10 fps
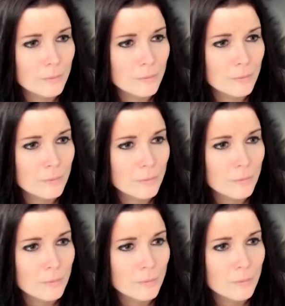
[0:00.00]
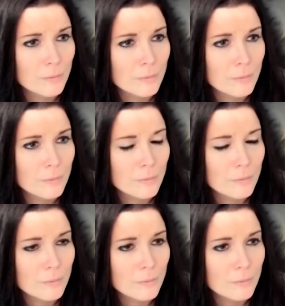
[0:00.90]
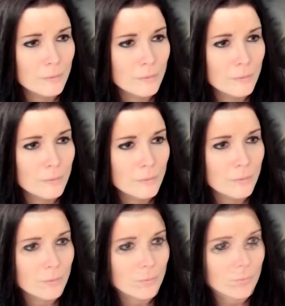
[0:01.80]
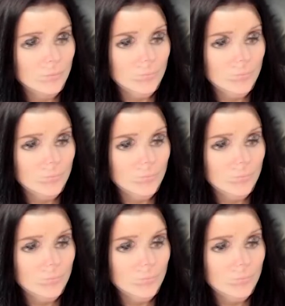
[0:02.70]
(not speaking)